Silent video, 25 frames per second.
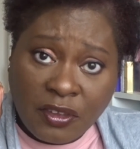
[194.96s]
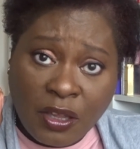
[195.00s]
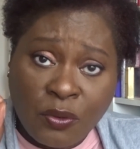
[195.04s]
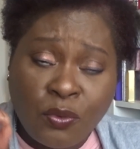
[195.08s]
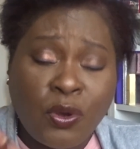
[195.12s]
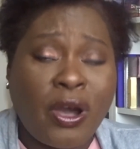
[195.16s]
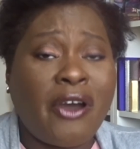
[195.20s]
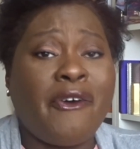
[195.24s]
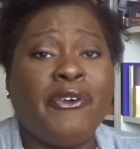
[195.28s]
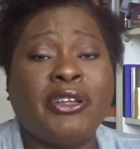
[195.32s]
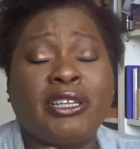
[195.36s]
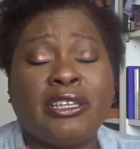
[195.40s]

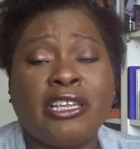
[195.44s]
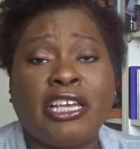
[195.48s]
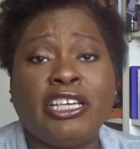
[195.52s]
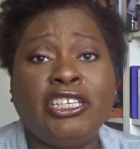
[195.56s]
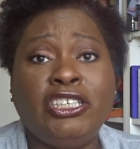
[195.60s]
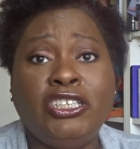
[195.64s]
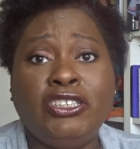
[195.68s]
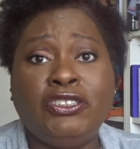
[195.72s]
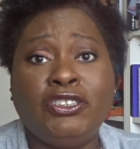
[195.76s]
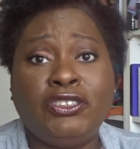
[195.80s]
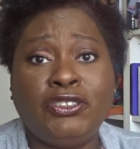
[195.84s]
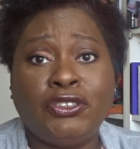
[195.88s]
what I would
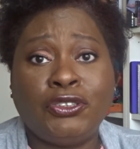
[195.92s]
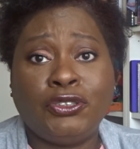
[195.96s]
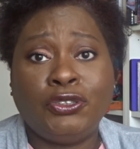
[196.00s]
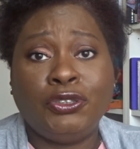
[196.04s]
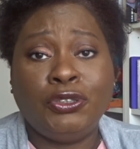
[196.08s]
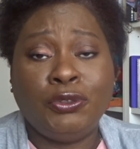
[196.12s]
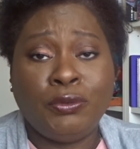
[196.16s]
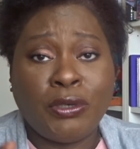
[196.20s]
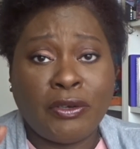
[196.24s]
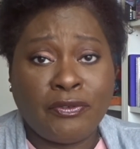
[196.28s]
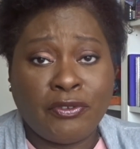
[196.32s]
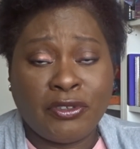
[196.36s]
like you to
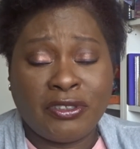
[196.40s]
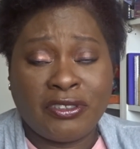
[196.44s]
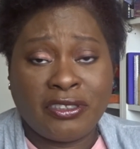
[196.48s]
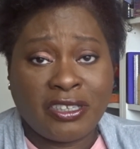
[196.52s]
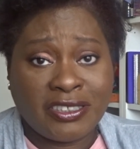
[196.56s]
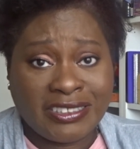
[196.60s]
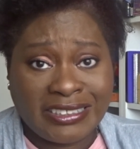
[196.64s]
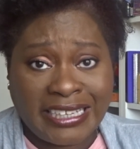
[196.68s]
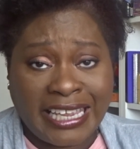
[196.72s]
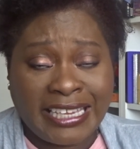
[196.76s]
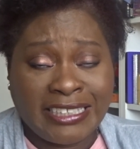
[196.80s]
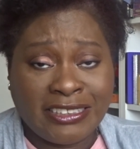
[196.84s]
do, whoever
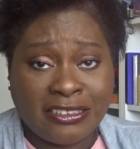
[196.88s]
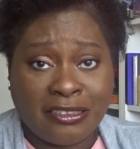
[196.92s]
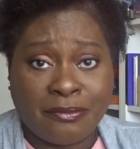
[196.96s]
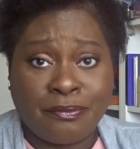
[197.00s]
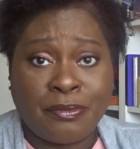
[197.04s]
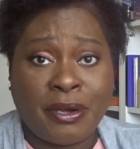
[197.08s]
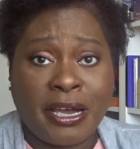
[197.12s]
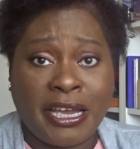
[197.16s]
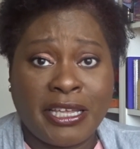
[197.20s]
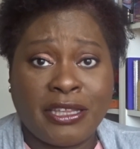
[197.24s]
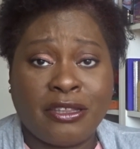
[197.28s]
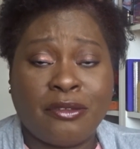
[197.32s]
does end up
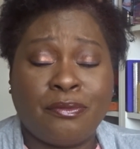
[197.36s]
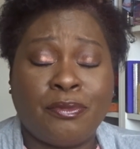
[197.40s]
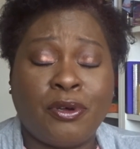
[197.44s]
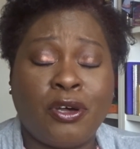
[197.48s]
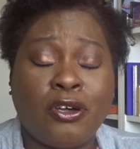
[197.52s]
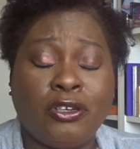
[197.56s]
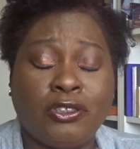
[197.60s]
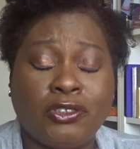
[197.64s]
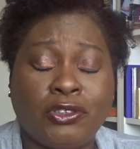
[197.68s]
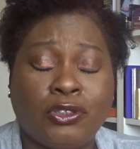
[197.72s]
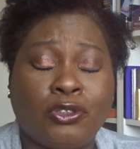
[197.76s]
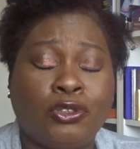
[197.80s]
buying the
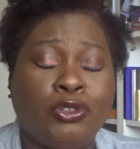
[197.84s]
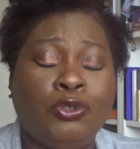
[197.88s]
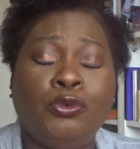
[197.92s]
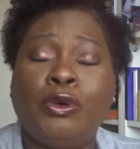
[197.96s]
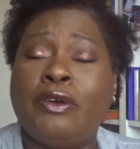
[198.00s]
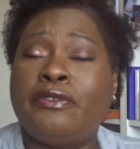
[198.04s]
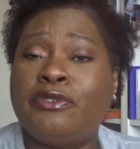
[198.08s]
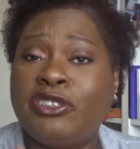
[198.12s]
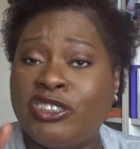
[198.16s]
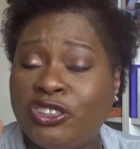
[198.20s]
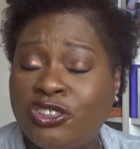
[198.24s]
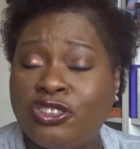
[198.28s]
box or
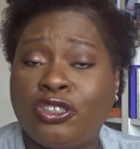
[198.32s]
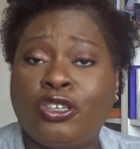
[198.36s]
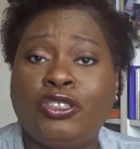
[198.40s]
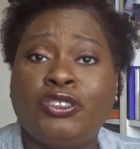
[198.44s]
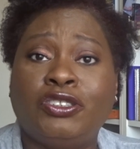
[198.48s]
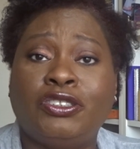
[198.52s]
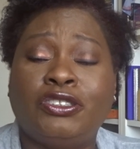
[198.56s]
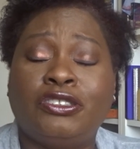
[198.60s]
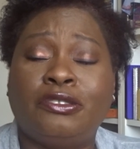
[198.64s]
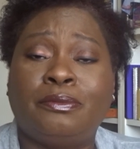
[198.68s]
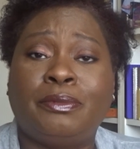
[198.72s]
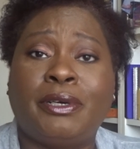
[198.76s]
whoever is
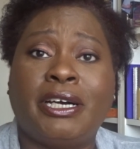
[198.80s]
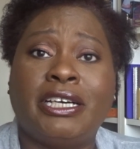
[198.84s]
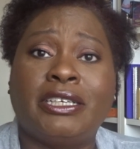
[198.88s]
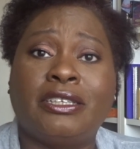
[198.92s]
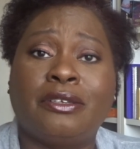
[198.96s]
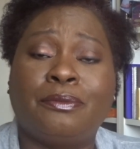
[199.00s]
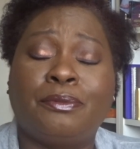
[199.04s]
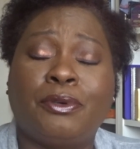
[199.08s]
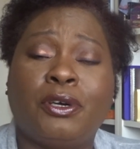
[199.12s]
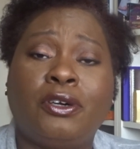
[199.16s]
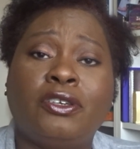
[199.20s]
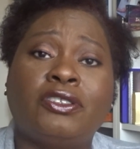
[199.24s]
chosen to buy
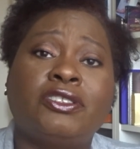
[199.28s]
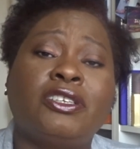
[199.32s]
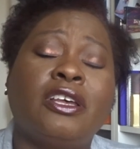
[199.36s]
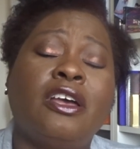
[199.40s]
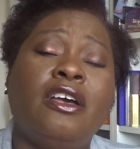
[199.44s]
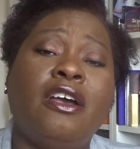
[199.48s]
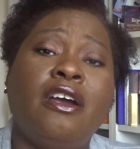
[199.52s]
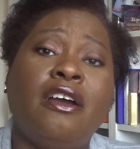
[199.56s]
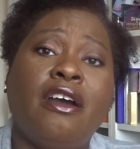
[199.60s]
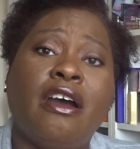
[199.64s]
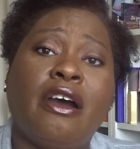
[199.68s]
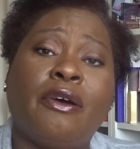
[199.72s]
the box,
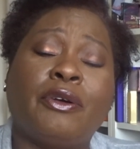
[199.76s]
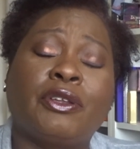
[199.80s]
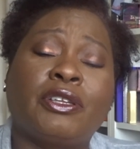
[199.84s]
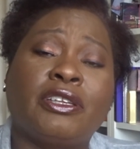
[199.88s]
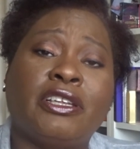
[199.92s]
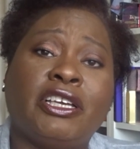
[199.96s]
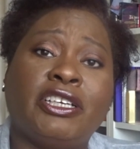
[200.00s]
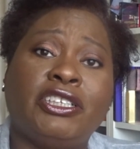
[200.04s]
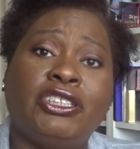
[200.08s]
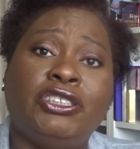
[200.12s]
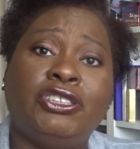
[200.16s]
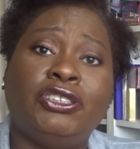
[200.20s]
I would
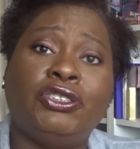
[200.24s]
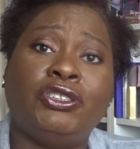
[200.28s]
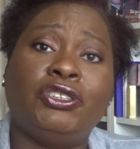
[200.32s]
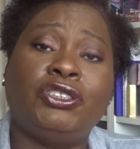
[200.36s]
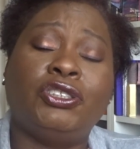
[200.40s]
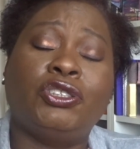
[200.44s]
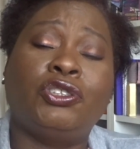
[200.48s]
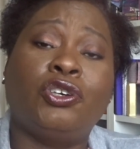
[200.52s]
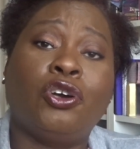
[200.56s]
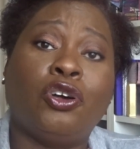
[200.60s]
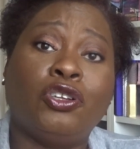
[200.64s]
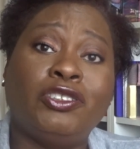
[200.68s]
like you
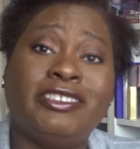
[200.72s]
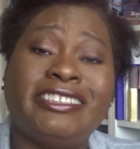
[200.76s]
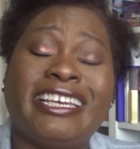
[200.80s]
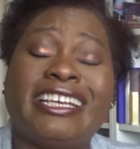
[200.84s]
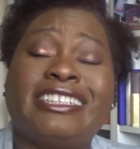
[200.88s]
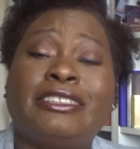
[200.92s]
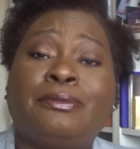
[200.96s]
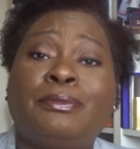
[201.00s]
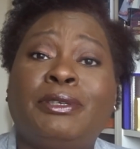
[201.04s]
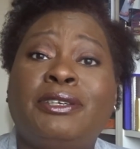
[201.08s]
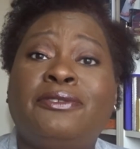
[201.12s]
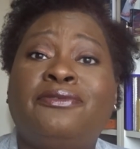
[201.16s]
to
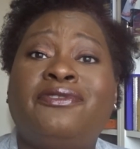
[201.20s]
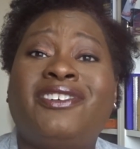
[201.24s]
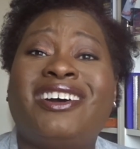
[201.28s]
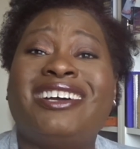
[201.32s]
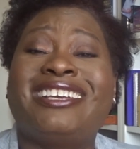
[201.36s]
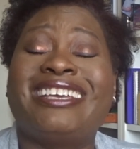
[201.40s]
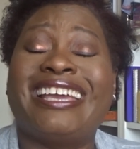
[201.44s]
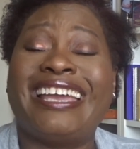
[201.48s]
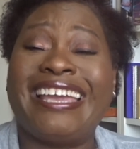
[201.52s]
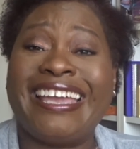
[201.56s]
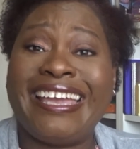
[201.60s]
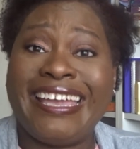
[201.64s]
contact me
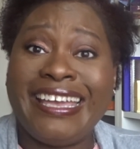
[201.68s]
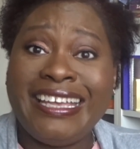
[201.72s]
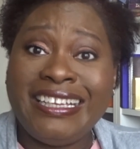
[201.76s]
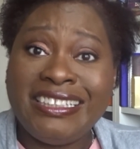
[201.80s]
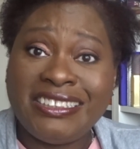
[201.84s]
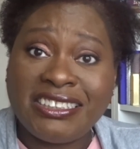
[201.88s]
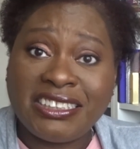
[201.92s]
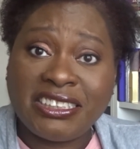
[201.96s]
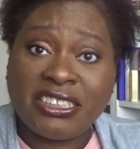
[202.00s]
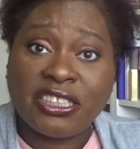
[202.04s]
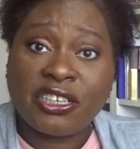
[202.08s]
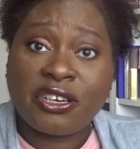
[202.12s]
via
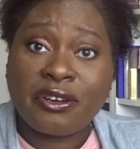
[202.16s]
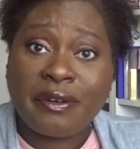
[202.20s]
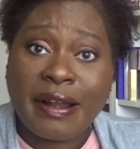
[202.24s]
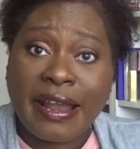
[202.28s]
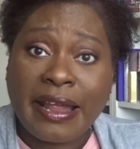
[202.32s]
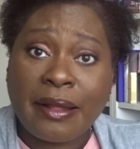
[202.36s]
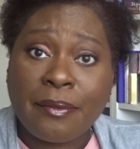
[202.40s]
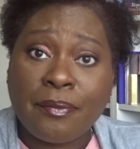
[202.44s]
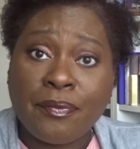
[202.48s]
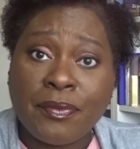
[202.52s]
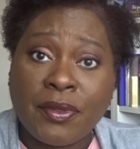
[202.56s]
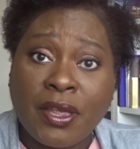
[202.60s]

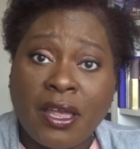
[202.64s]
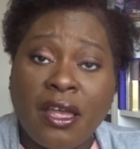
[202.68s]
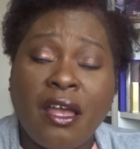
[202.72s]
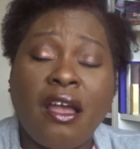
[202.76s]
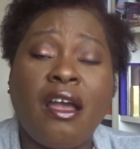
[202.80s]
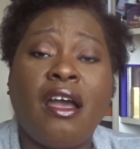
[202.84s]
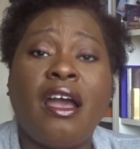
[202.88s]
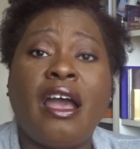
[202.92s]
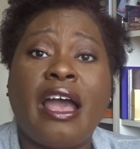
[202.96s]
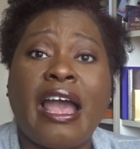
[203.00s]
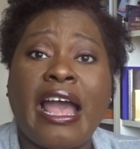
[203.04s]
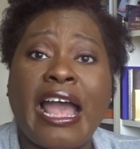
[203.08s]
Instagram.
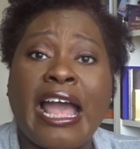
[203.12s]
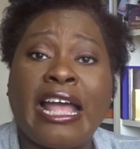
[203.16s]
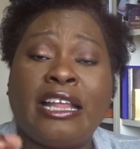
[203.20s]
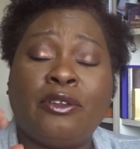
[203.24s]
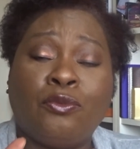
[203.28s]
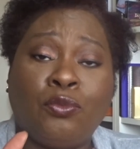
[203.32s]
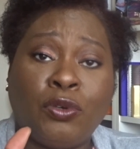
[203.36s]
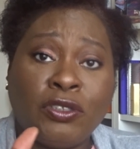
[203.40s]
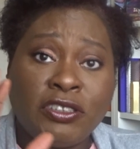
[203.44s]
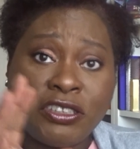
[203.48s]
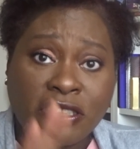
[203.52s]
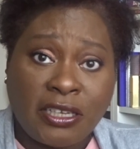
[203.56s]

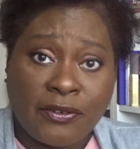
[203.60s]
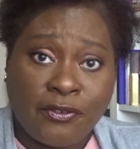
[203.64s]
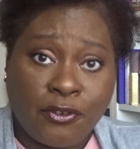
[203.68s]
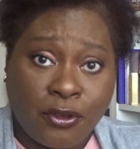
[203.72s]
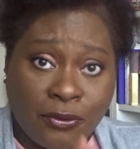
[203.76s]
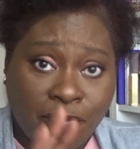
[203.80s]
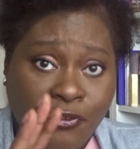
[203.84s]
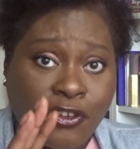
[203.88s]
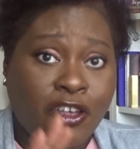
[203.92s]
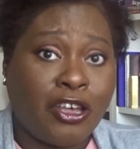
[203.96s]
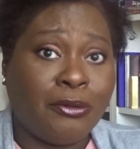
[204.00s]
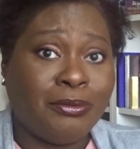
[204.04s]
And once I've
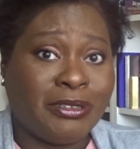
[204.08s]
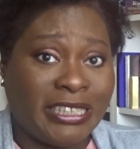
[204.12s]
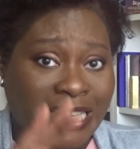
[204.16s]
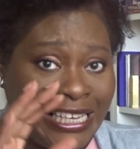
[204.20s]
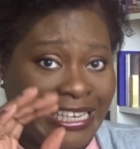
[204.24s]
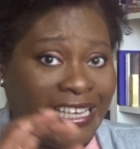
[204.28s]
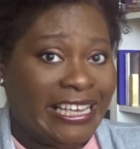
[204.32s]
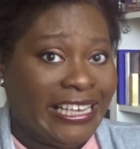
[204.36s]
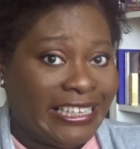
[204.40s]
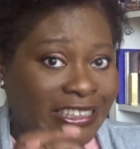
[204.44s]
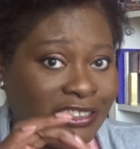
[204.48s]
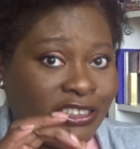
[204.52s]
confirmed
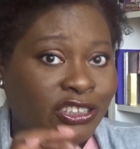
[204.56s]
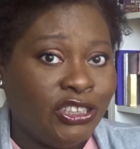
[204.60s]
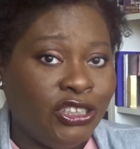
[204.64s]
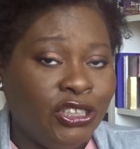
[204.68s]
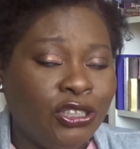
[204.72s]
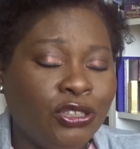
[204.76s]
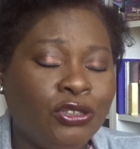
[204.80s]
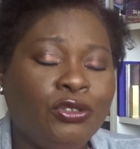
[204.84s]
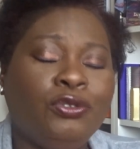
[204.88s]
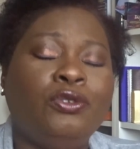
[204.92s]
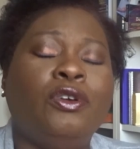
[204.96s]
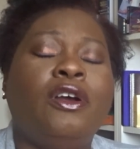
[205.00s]
it is
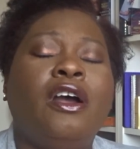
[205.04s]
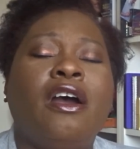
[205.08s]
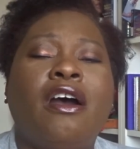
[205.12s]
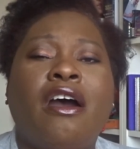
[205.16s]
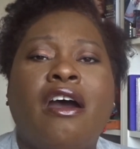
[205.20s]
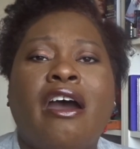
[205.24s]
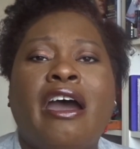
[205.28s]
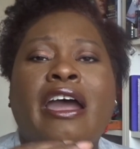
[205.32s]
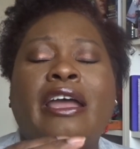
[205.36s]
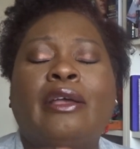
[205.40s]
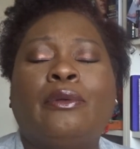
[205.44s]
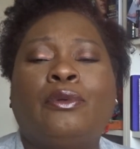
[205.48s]
you,
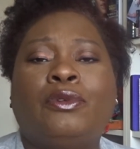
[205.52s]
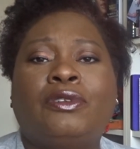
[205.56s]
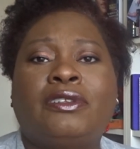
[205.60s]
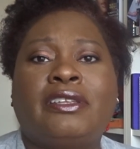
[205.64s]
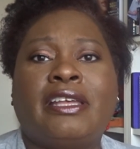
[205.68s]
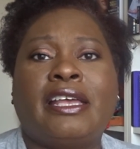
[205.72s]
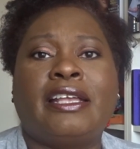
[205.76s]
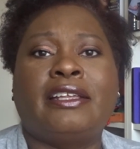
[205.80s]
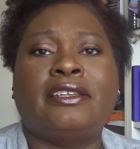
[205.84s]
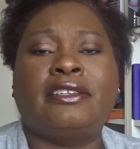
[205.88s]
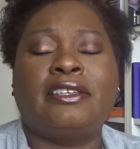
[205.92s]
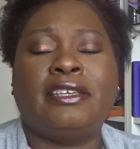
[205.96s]
I will
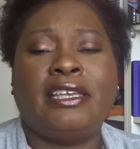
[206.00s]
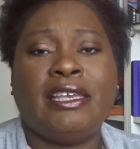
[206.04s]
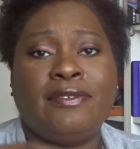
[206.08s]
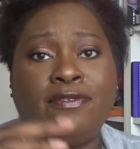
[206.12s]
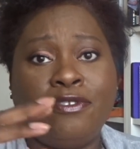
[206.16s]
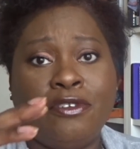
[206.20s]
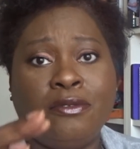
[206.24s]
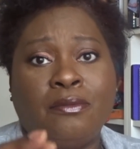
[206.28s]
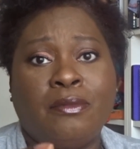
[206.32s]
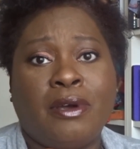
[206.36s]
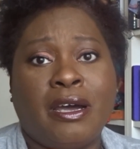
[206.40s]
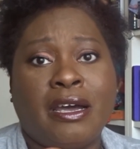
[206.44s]
then
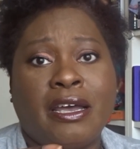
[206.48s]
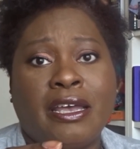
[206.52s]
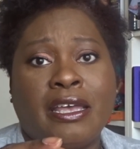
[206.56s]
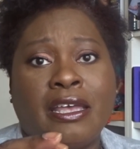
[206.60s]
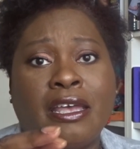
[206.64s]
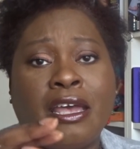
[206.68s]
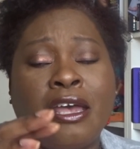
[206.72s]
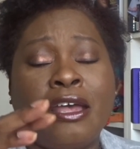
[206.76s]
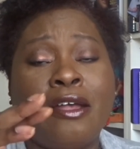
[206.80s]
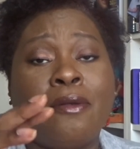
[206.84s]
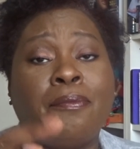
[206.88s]
give you my